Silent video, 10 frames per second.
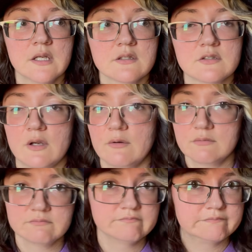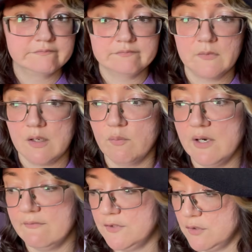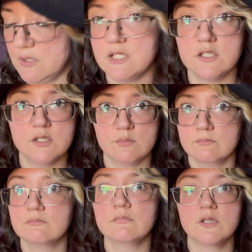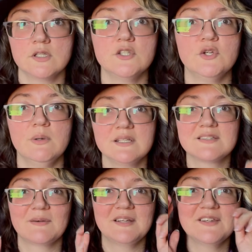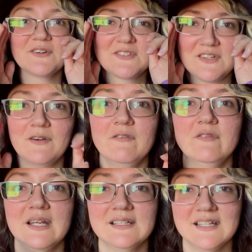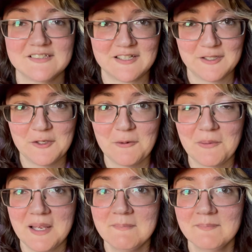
So whatever you need to do it so it looks fantastic on you, okay?